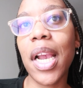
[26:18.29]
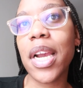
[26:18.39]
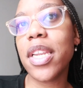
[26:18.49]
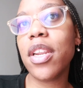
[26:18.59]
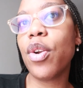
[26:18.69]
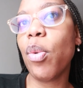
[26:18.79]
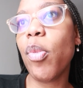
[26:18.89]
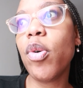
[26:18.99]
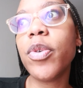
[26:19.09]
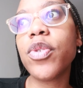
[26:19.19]
like, I needed a
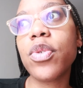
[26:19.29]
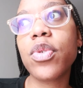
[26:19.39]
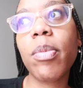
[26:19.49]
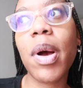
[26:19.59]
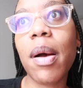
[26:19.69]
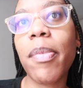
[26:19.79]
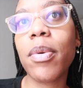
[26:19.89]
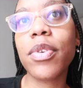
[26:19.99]
moment to sober up.